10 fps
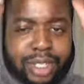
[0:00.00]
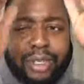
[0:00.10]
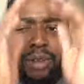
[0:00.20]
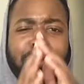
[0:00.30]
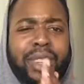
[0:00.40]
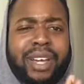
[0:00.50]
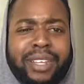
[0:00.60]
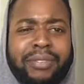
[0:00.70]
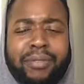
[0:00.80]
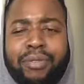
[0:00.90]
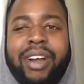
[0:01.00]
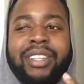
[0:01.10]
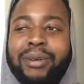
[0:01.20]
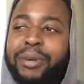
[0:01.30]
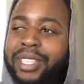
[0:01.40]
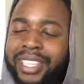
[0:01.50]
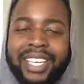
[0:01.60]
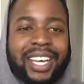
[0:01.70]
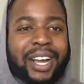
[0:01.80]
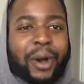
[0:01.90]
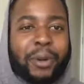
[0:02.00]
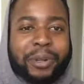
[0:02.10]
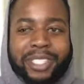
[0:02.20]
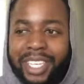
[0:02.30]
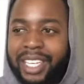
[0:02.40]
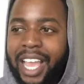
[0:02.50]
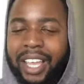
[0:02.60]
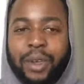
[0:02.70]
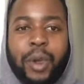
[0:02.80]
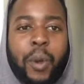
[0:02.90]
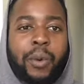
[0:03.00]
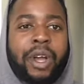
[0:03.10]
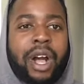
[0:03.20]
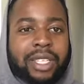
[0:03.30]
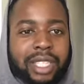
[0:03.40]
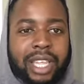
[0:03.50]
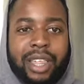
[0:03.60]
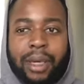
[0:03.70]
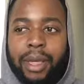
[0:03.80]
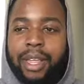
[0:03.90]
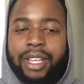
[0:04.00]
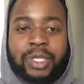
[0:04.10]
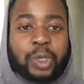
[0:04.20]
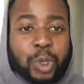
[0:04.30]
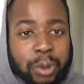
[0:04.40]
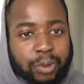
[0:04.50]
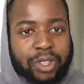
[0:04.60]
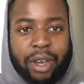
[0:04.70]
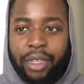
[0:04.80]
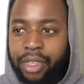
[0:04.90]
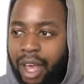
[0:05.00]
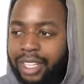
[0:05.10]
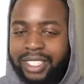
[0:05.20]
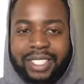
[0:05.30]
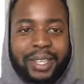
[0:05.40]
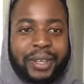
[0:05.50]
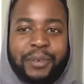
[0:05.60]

So without, even throughout the whole, whole day, like we're constantly consumed with our thoughts.